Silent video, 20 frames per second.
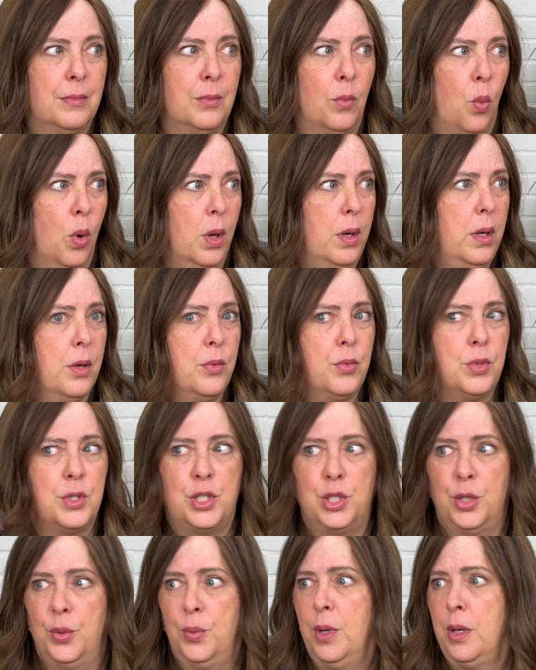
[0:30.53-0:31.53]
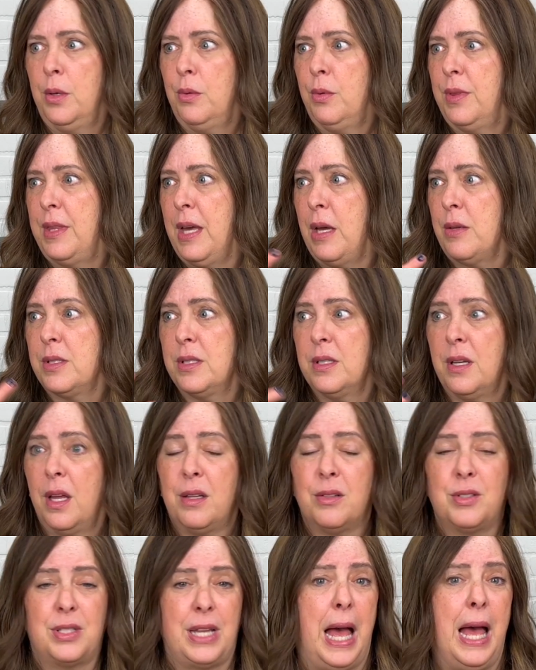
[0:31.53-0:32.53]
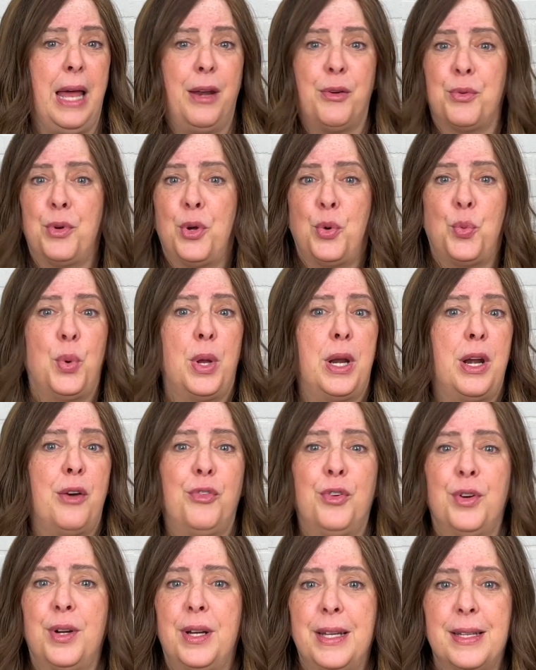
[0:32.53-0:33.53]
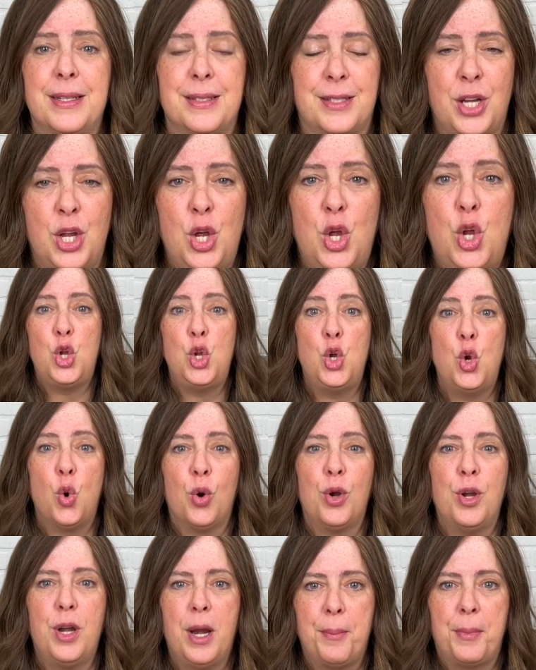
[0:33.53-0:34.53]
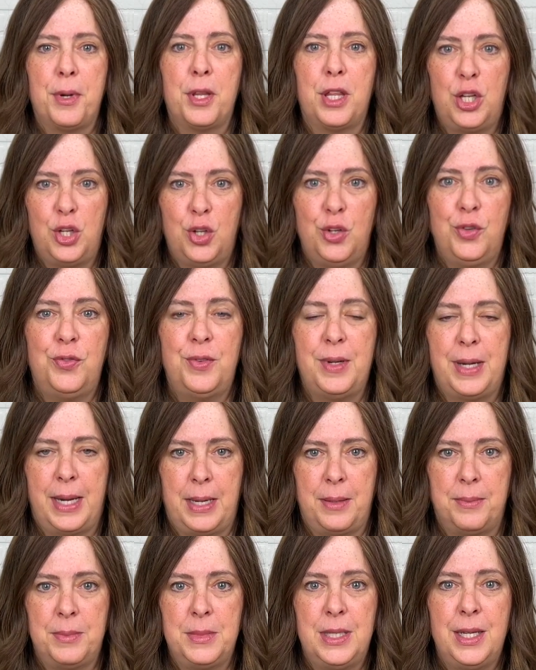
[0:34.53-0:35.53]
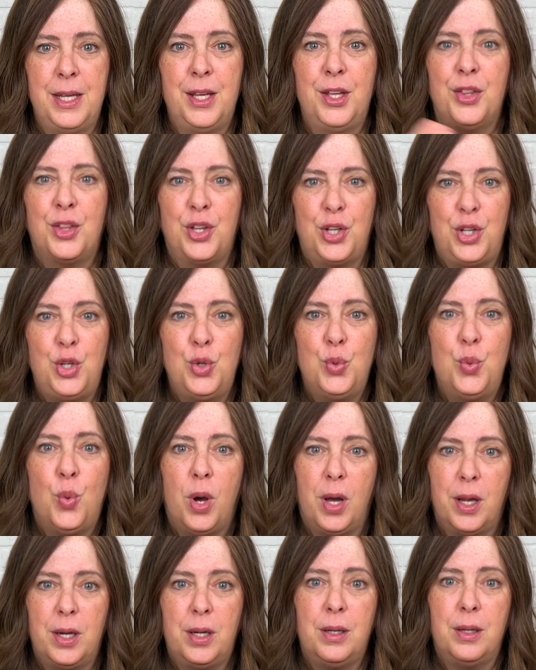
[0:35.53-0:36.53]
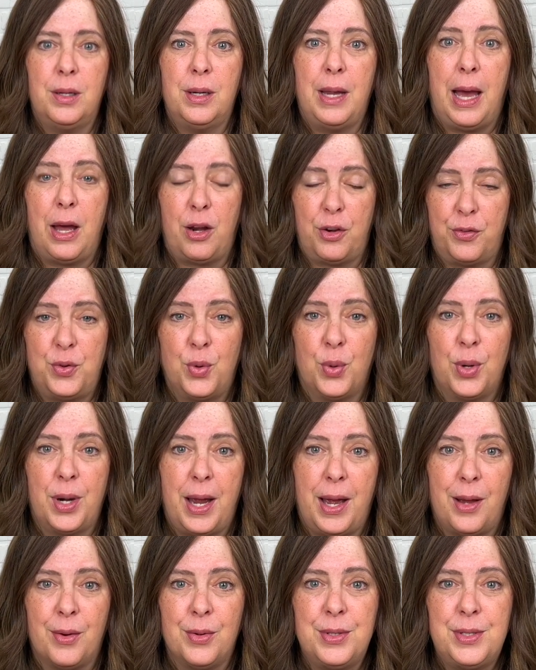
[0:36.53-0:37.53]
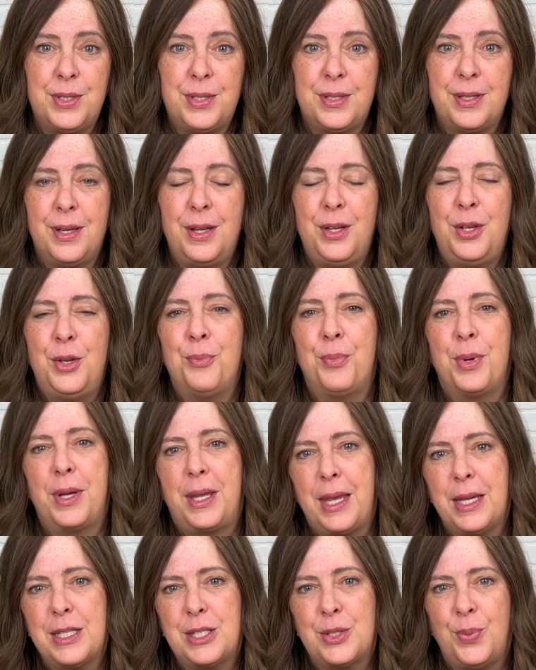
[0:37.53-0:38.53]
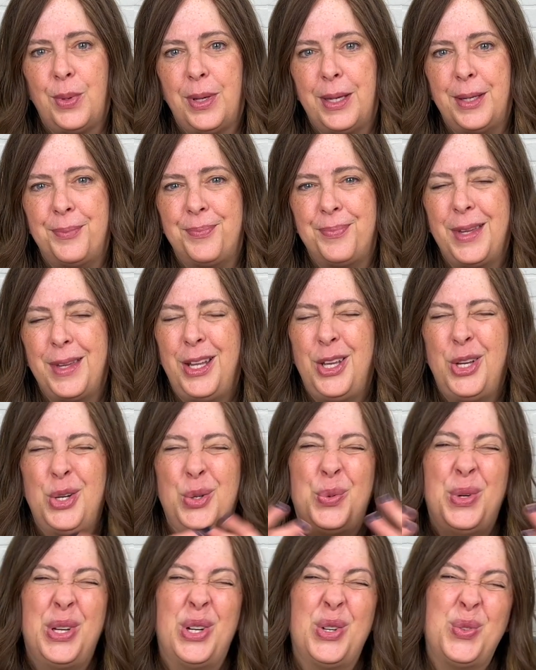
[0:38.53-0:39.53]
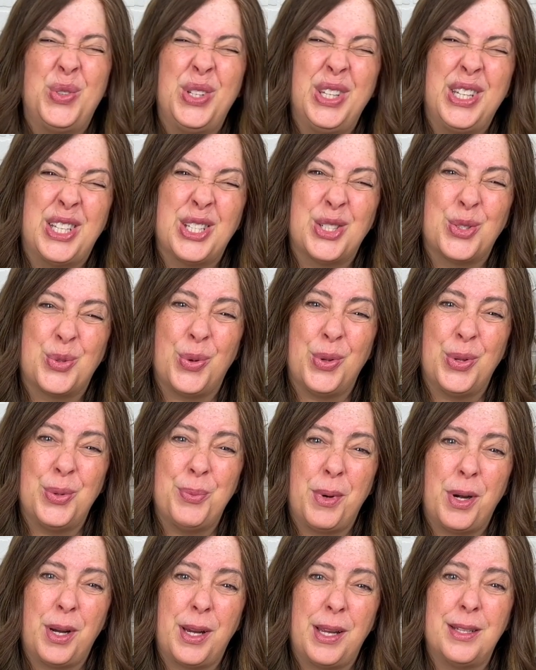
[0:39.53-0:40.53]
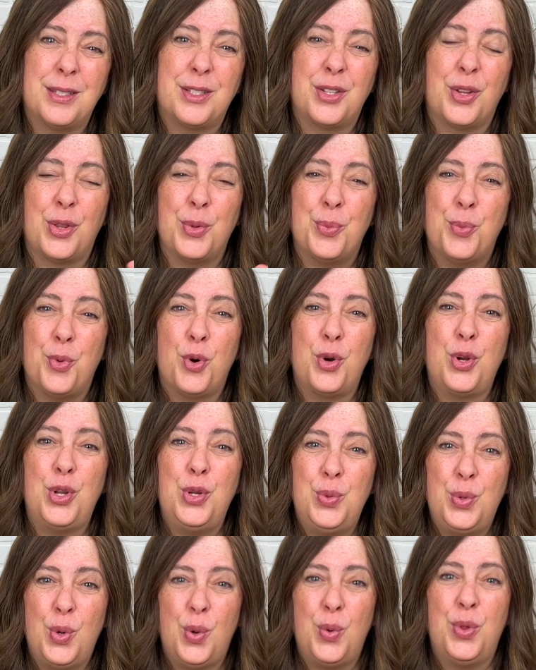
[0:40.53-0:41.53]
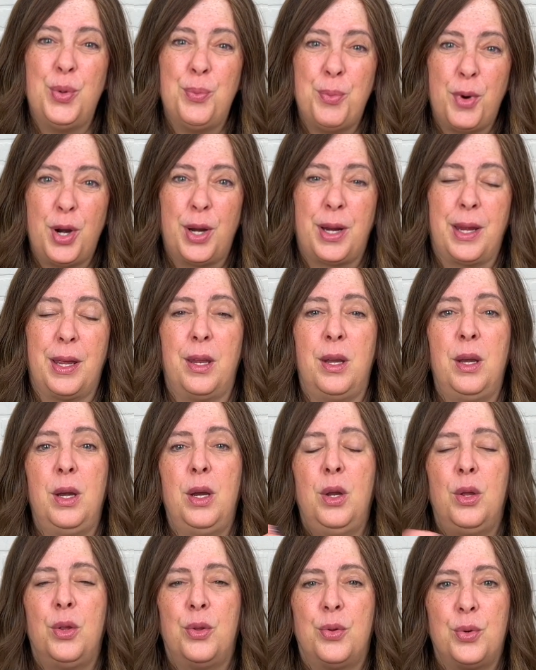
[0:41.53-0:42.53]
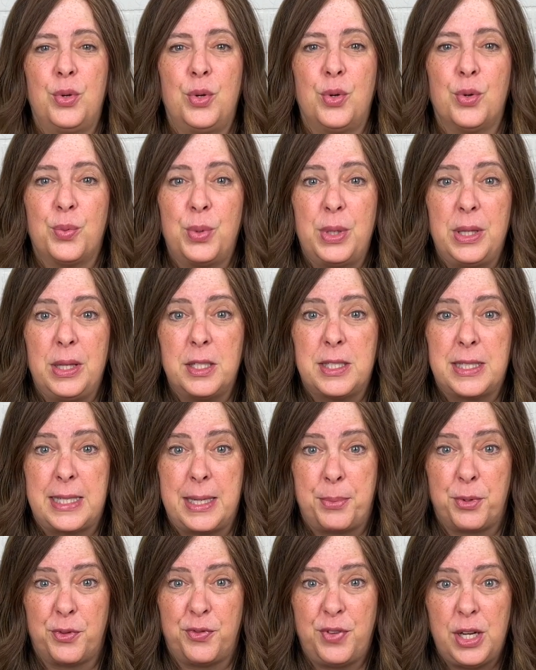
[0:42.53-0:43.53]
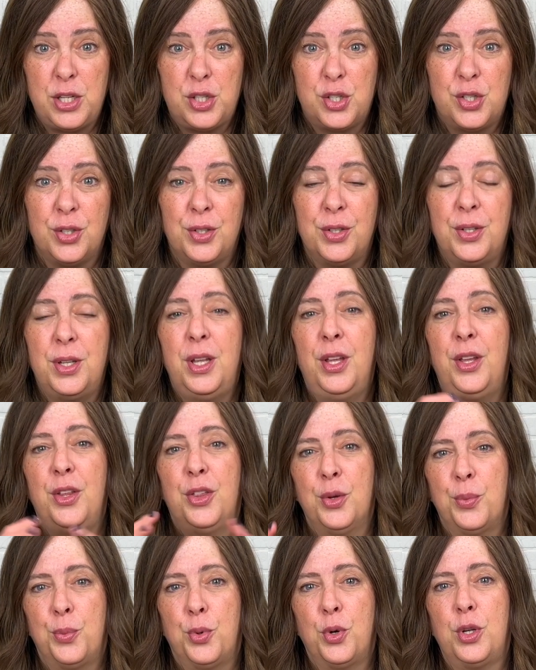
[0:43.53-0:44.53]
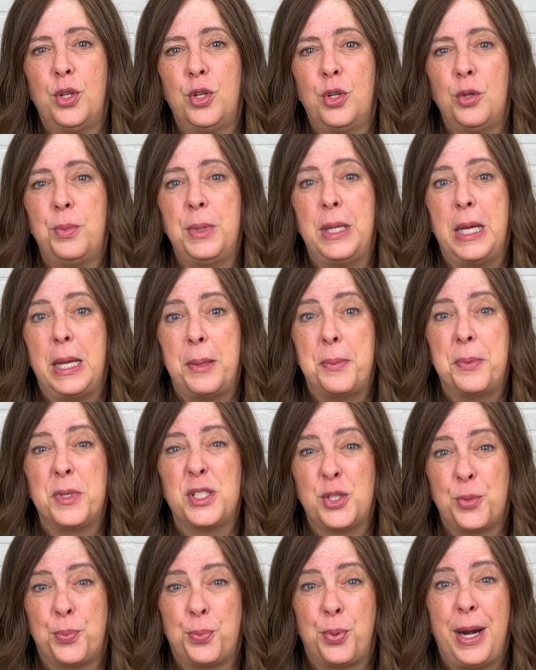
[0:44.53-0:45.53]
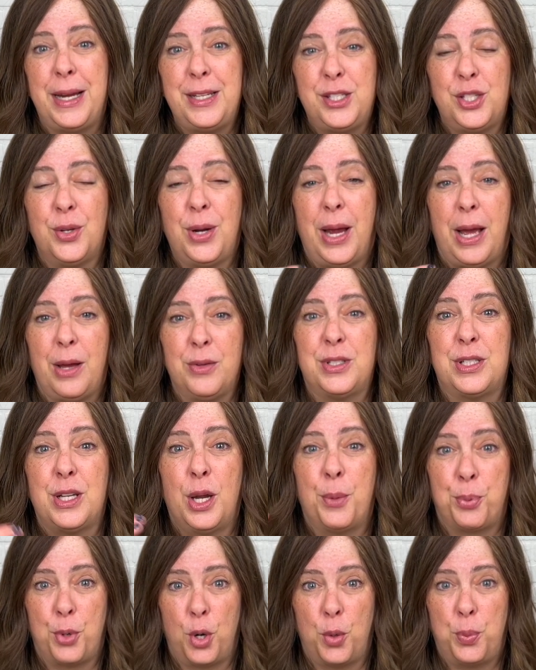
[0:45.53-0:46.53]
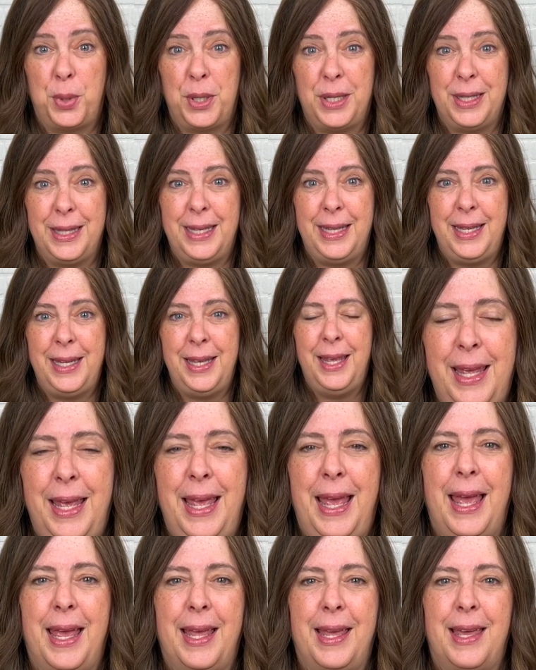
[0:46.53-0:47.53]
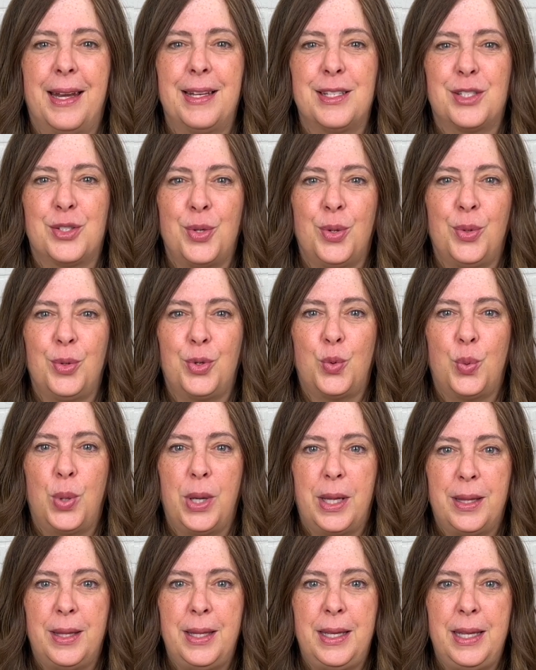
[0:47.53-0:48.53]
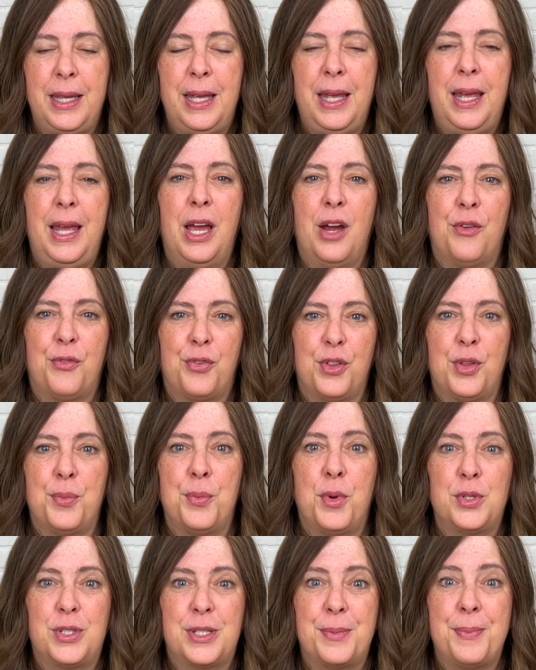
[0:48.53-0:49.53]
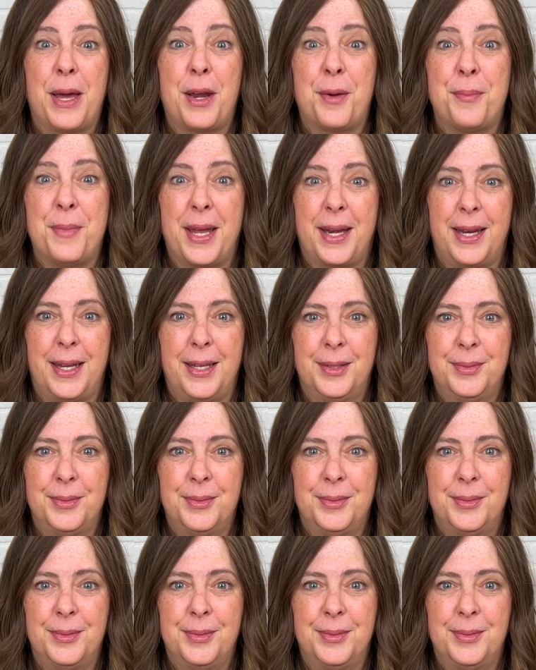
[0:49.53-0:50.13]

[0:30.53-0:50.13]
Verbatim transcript: $100,000, $200,000, I don't know, whatever it is, your number that you've named that you want out of your house. But guess what? We don't really control the market, so the more you know the market through your real estate professional, the more you'll be able to price your house appropriately and get it sold quickly and for the most amount of money.